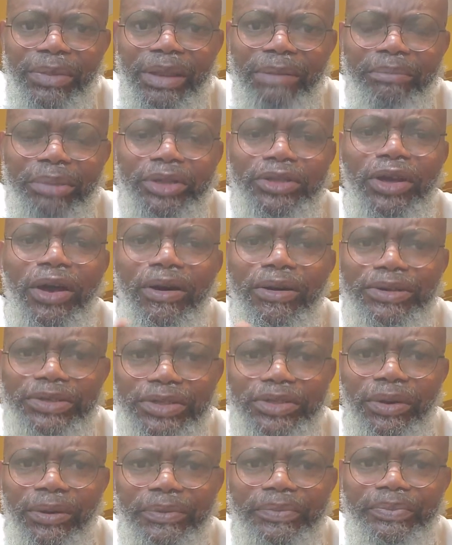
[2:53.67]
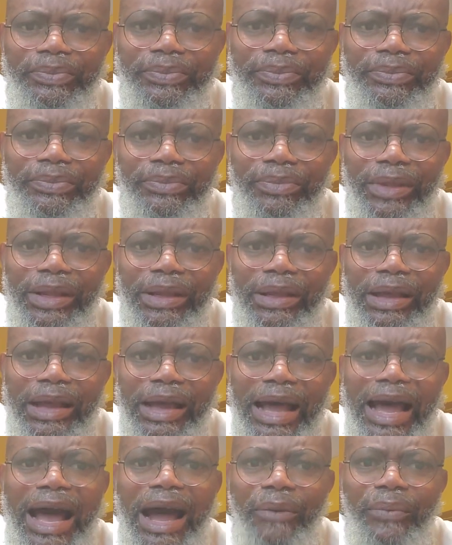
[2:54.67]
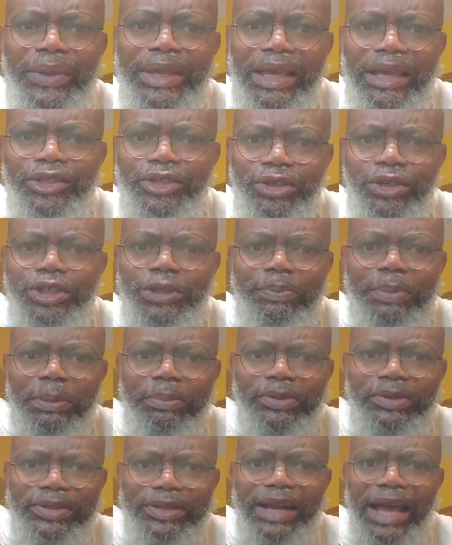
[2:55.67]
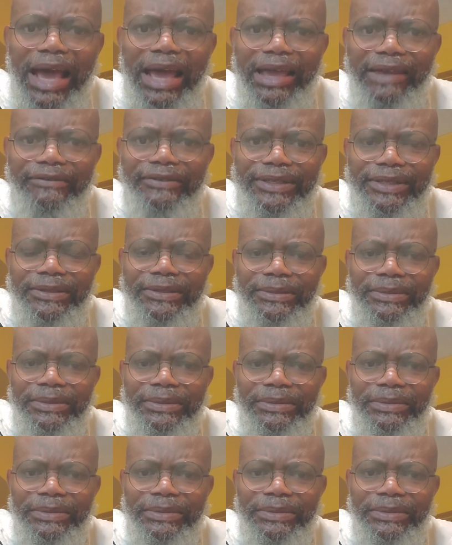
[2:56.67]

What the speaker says: but also how we can touch people's lives.